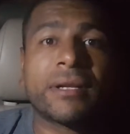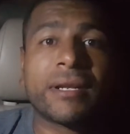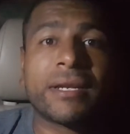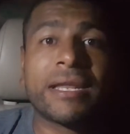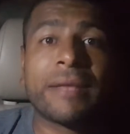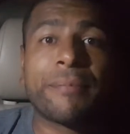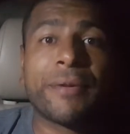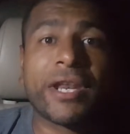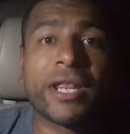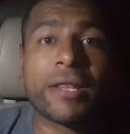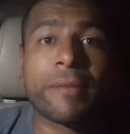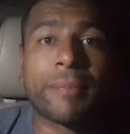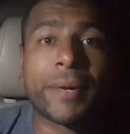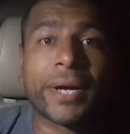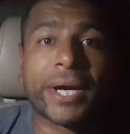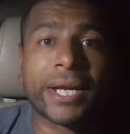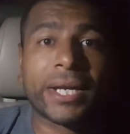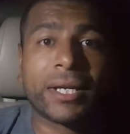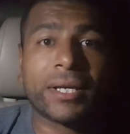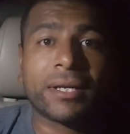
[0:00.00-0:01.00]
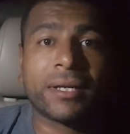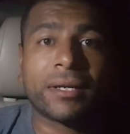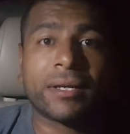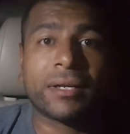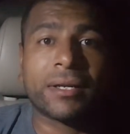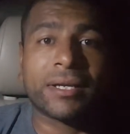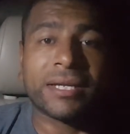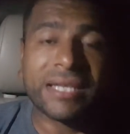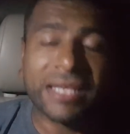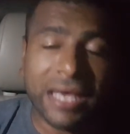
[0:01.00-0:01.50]
nip it in the butt.
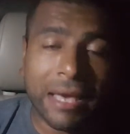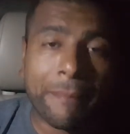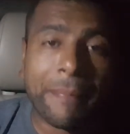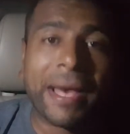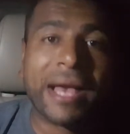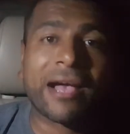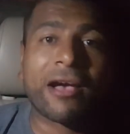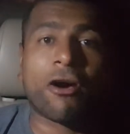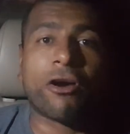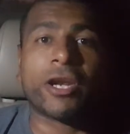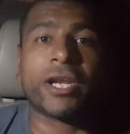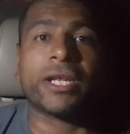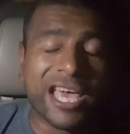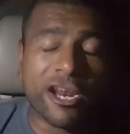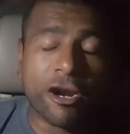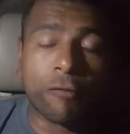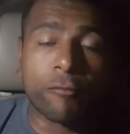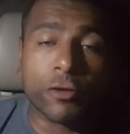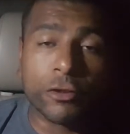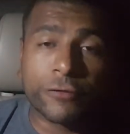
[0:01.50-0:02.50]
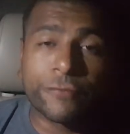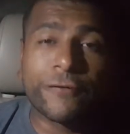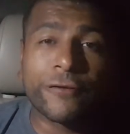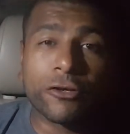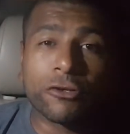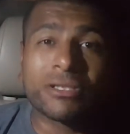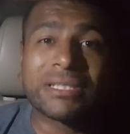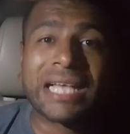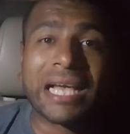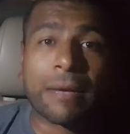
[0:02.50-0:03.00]
Get back on it. It almost
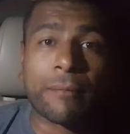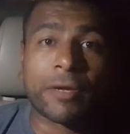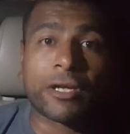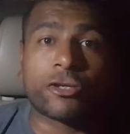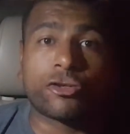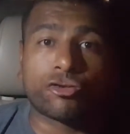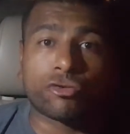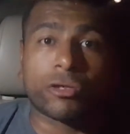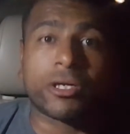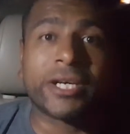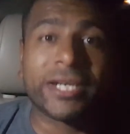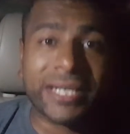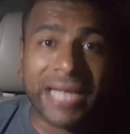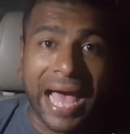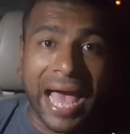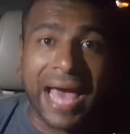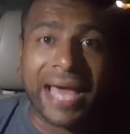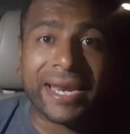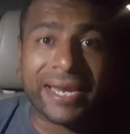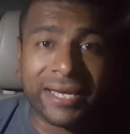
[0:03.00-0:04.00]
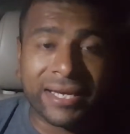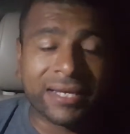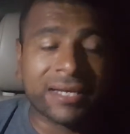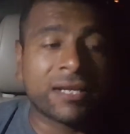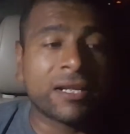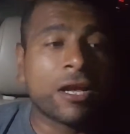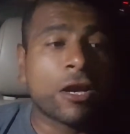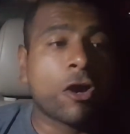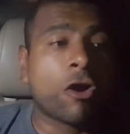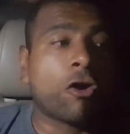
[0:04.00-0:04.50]
feels like I'm a drug
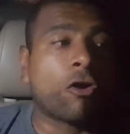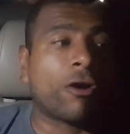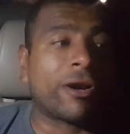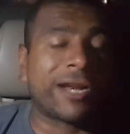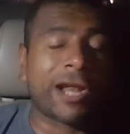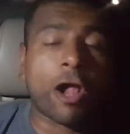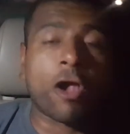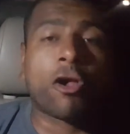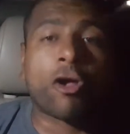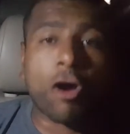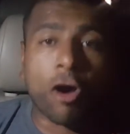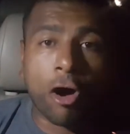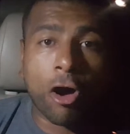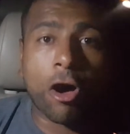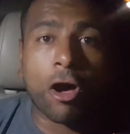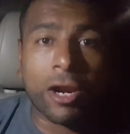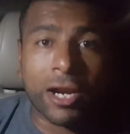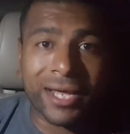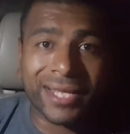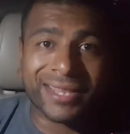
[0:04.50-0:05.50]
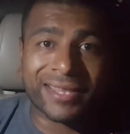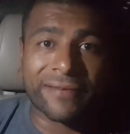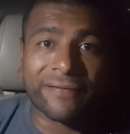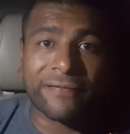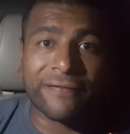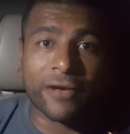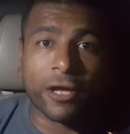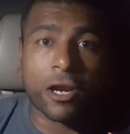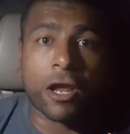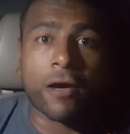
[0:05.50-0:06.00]
addict or an alcoholic that
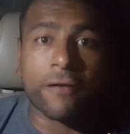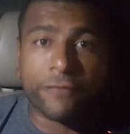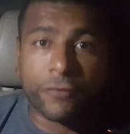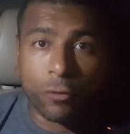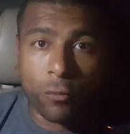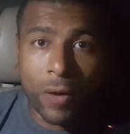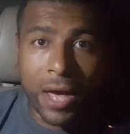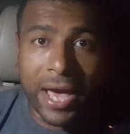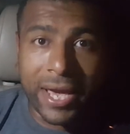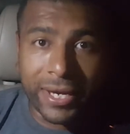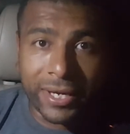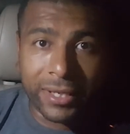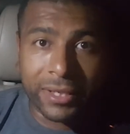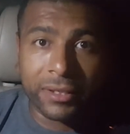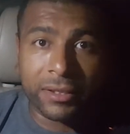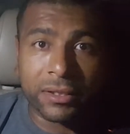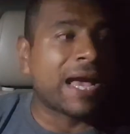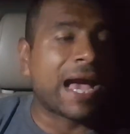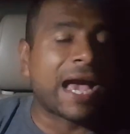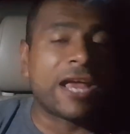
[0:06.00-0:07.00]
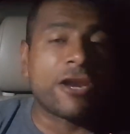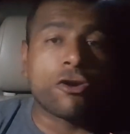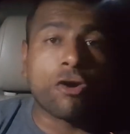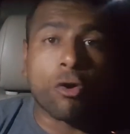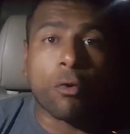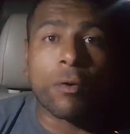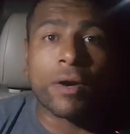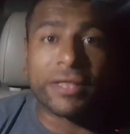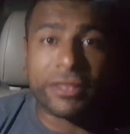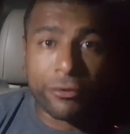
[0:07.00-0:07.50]
fell off the wagon. I
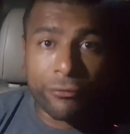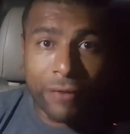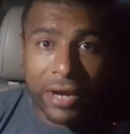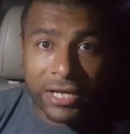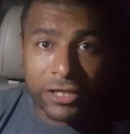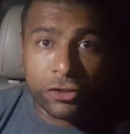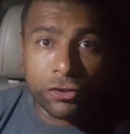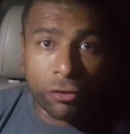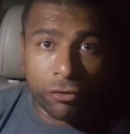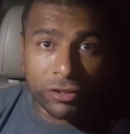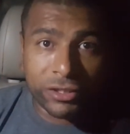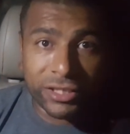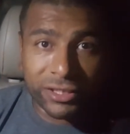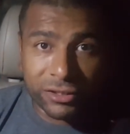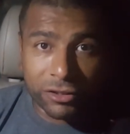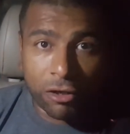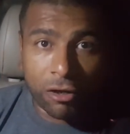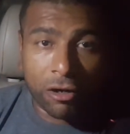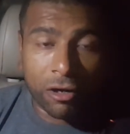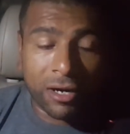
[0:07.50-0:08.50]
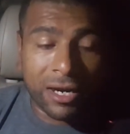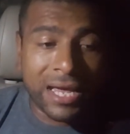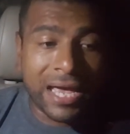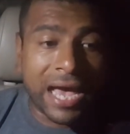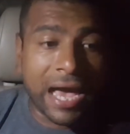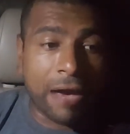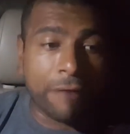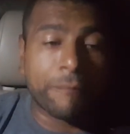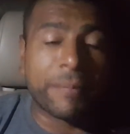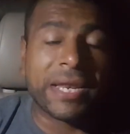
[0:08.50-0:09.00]
know what the right choices are.
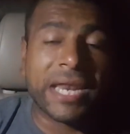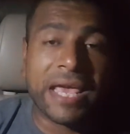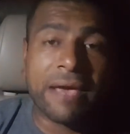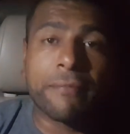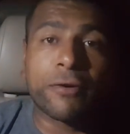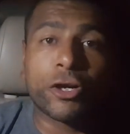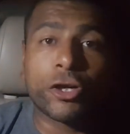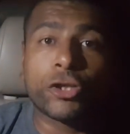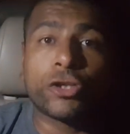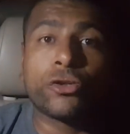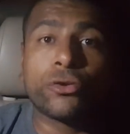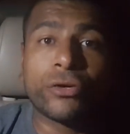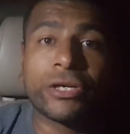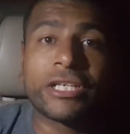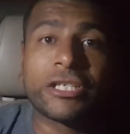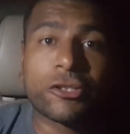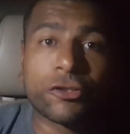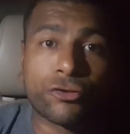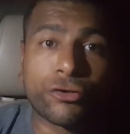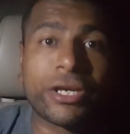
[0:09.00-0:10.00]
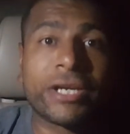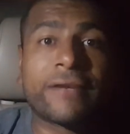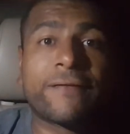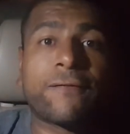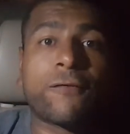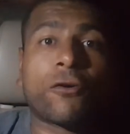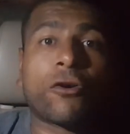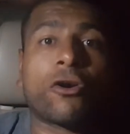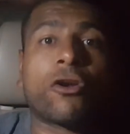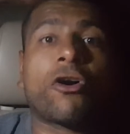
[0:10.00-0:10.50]
I've been able to do it strict
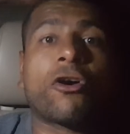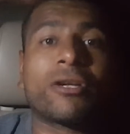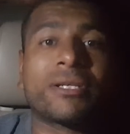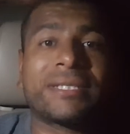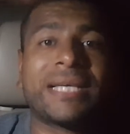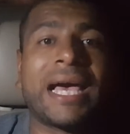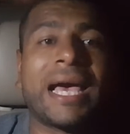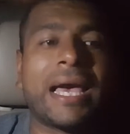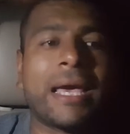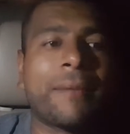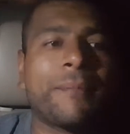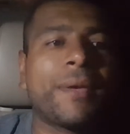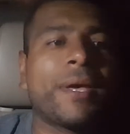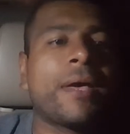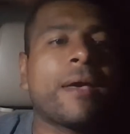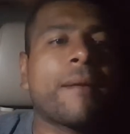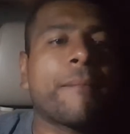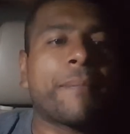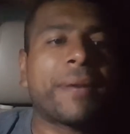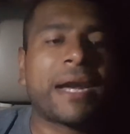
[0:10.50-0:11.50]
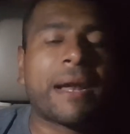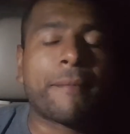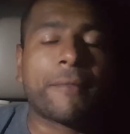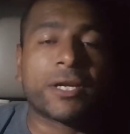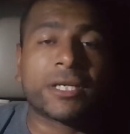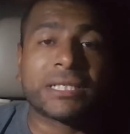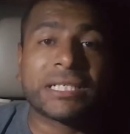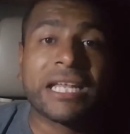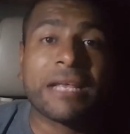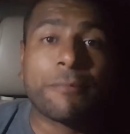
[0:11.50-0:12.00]
for a long time, but I'm
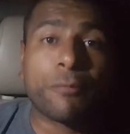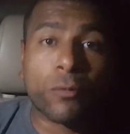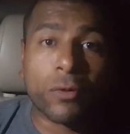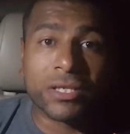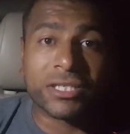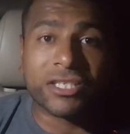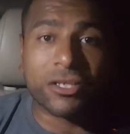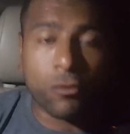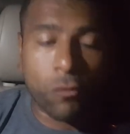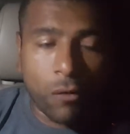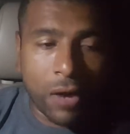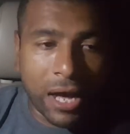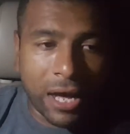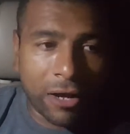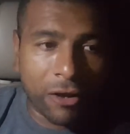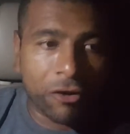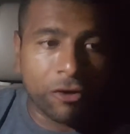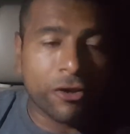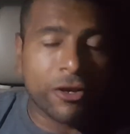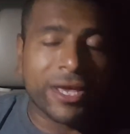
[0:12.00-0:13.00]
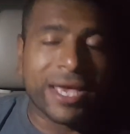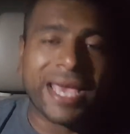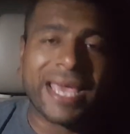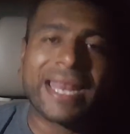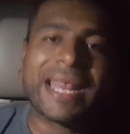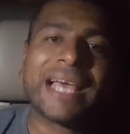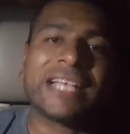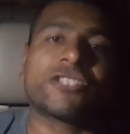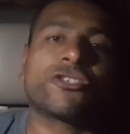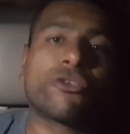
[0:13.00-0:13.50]
gonna slip once in a while,
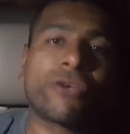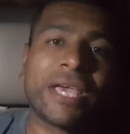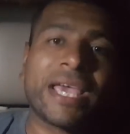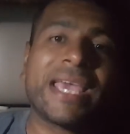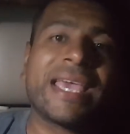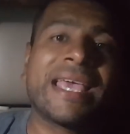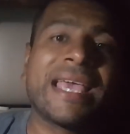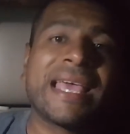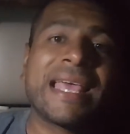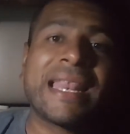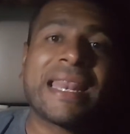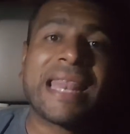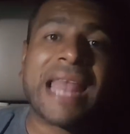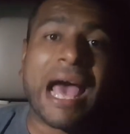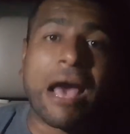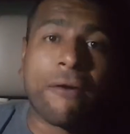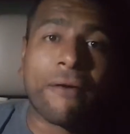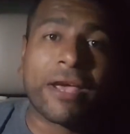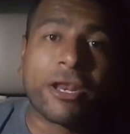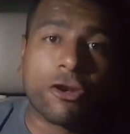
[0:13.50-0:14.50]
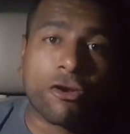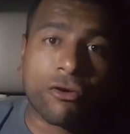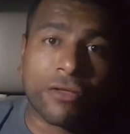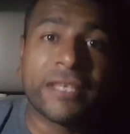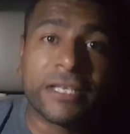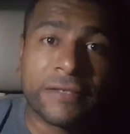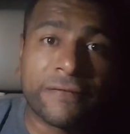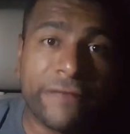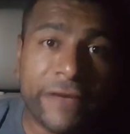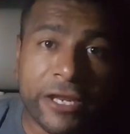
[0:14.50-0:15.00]
and that's okay. Now I know.
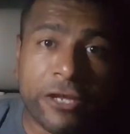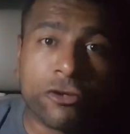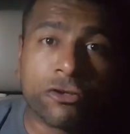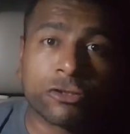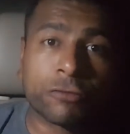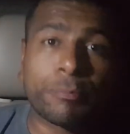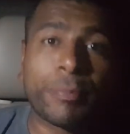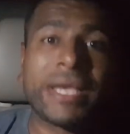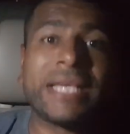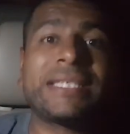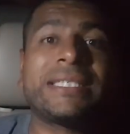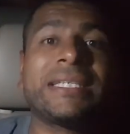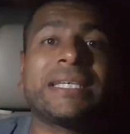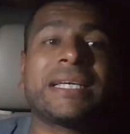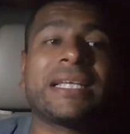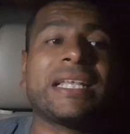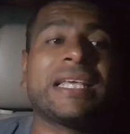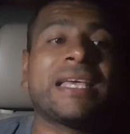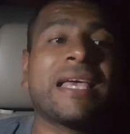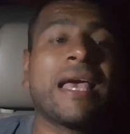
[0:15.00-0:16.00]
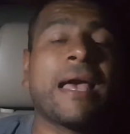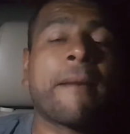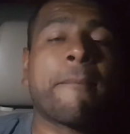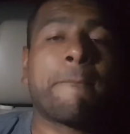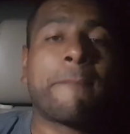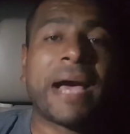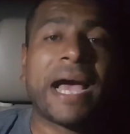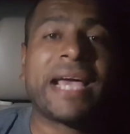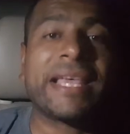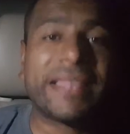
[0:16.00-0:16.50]
This video is basically
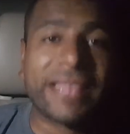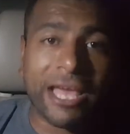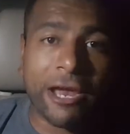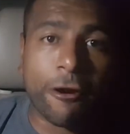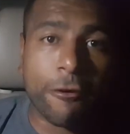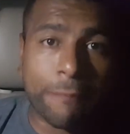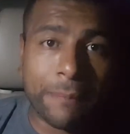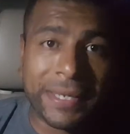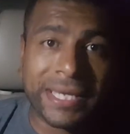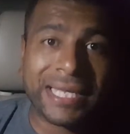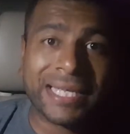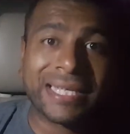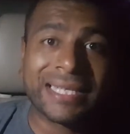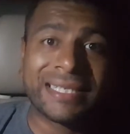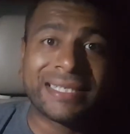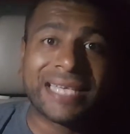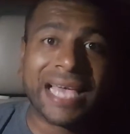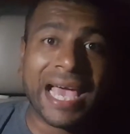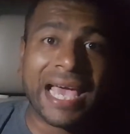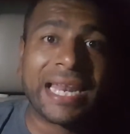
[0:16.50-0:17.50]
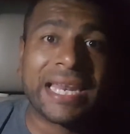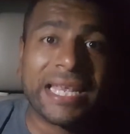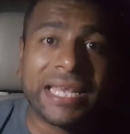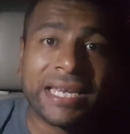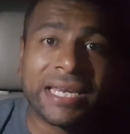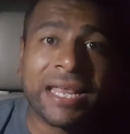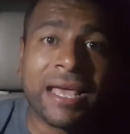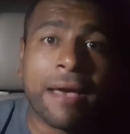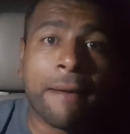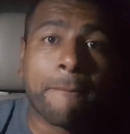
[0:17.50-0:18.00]
my therapy
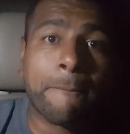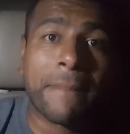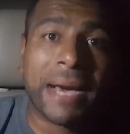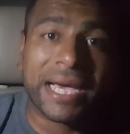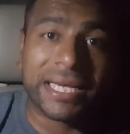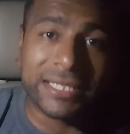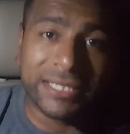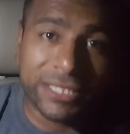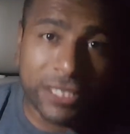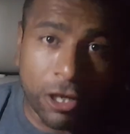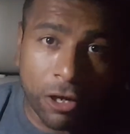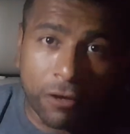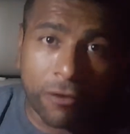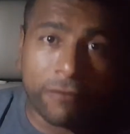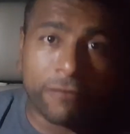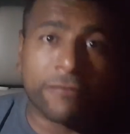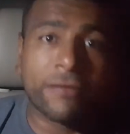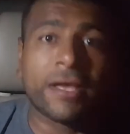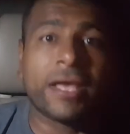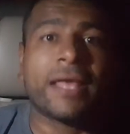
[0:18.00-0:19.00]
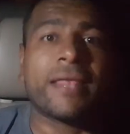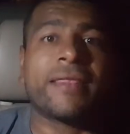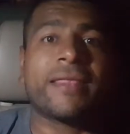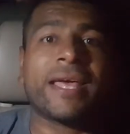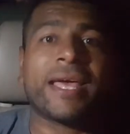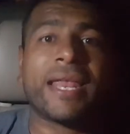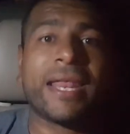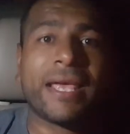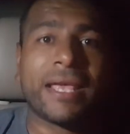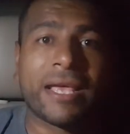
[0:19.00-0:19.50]
telling myself
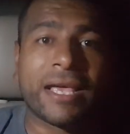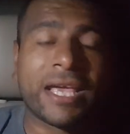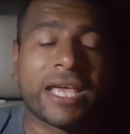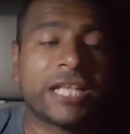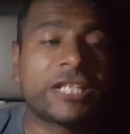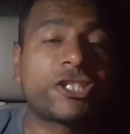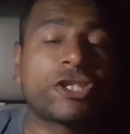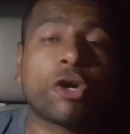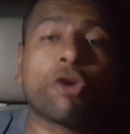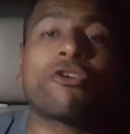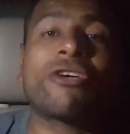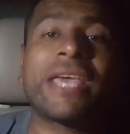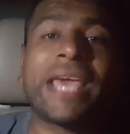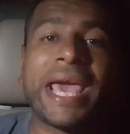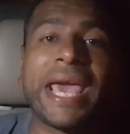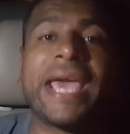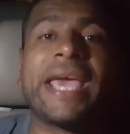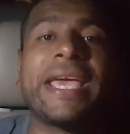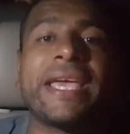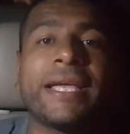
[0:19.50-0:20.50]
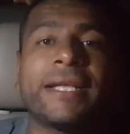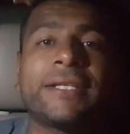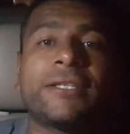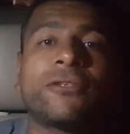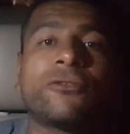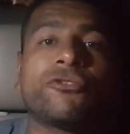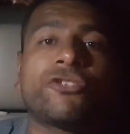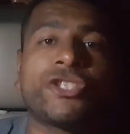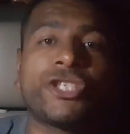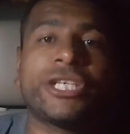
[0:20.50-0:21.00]
that it's okay
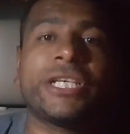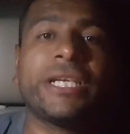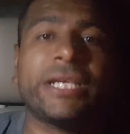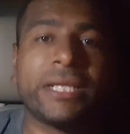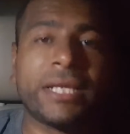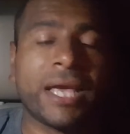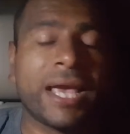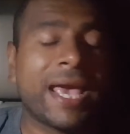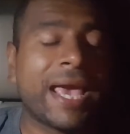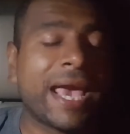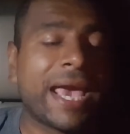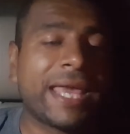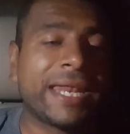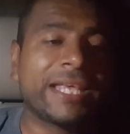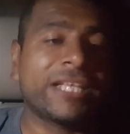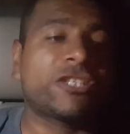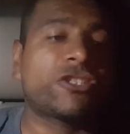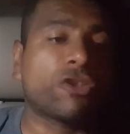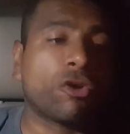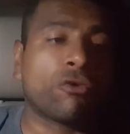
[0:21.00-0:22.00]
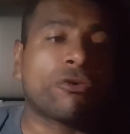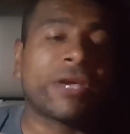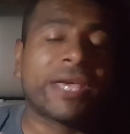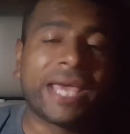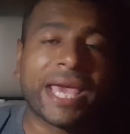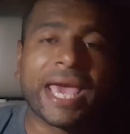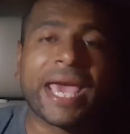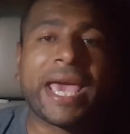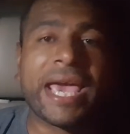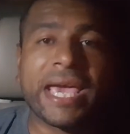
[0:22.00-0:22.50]
to cheat and it's
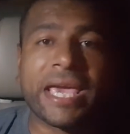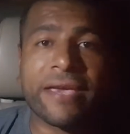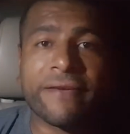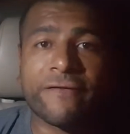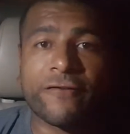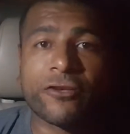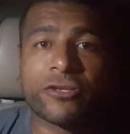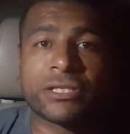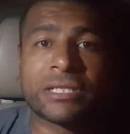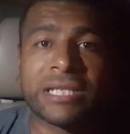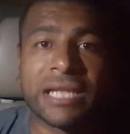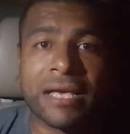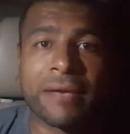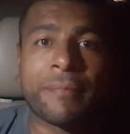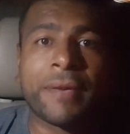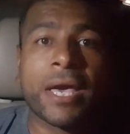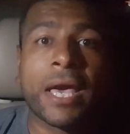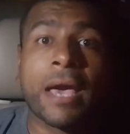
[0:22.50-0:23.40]
okay if you slip,